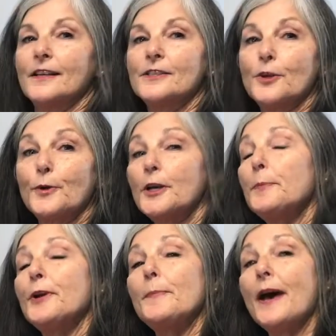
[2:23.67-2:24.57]
So we're going to
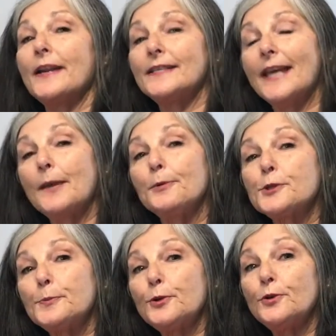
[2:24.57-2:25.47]
put about 1
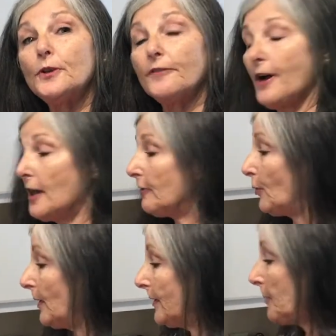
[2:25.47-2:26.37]
tablespoon of olive
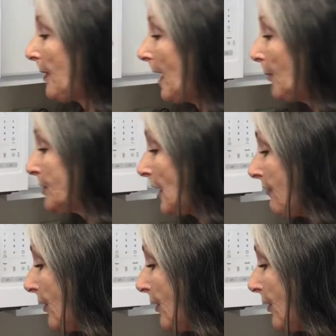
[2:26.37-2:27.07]
oil in the pot, which I've